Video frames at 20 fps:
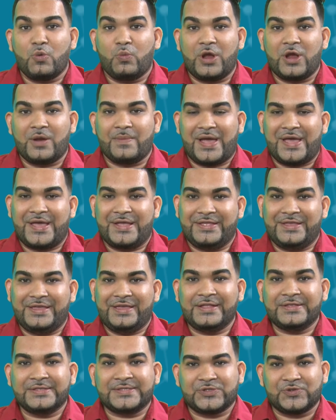whereby an
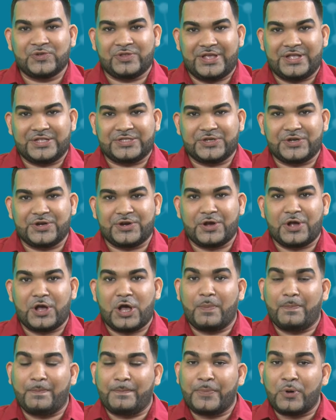insulator
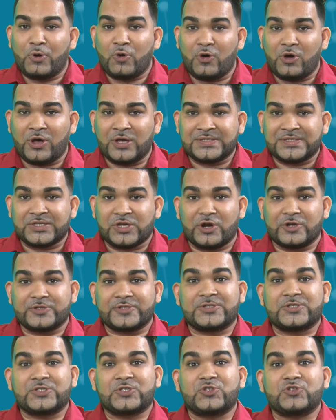opposes or
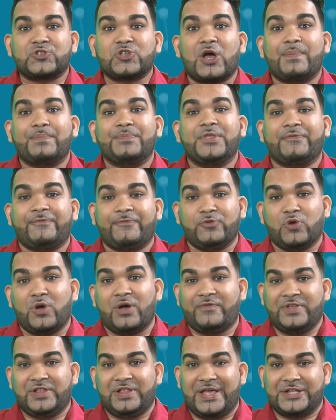stops the
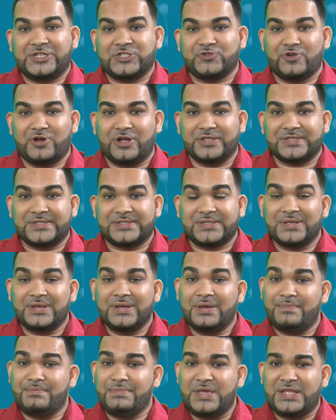flow of electrons,
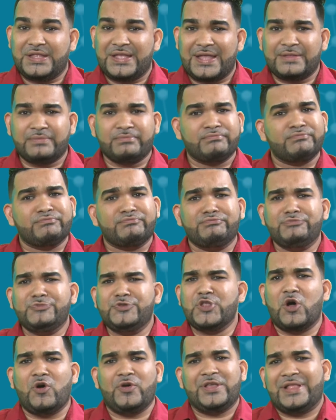meaning
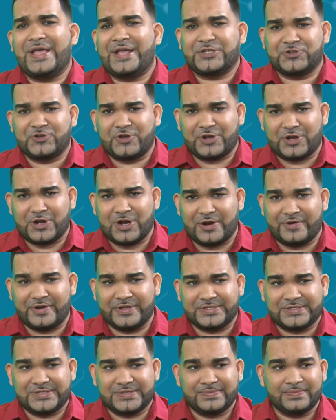no electric
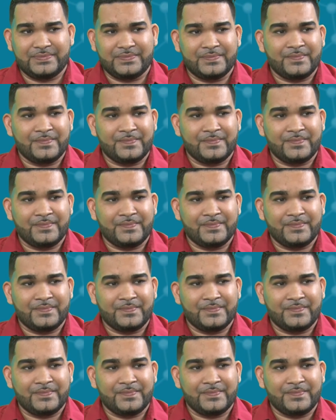current.